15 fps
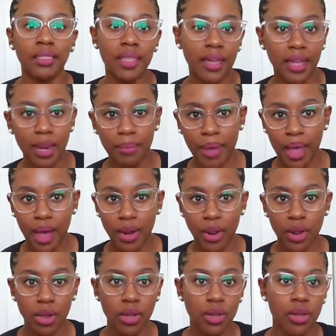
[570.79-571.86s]
thinking about
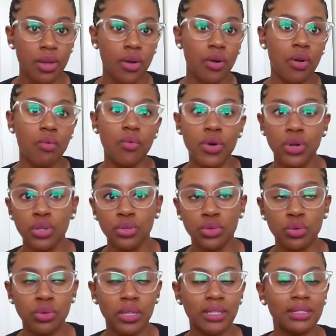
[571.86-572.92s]
it or want to
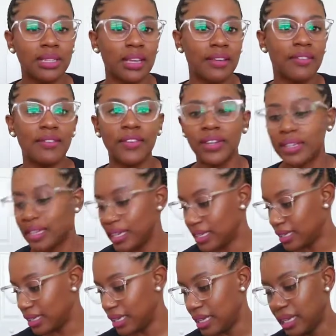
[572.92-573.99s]
do it,
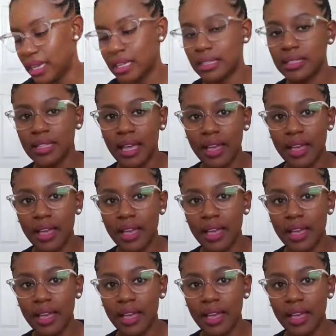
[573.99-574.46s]
definitely